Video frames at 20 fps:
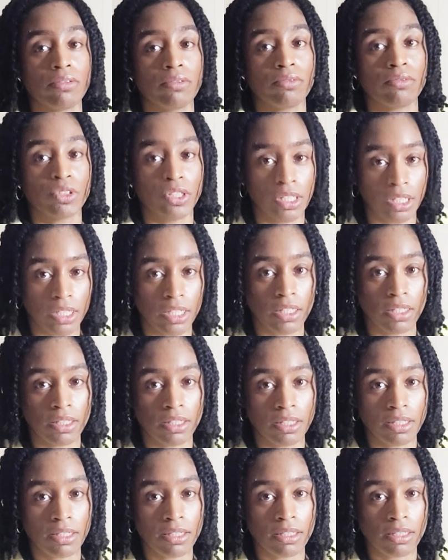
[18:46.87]

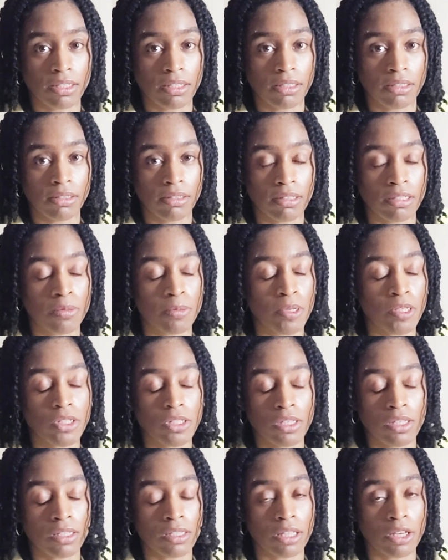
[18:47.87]
ridiculous? Especially
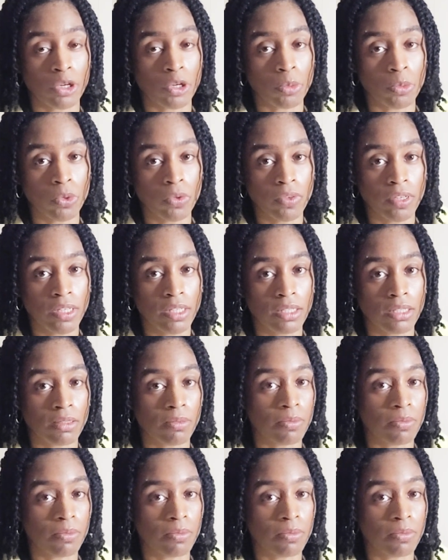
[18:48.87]
his later movies.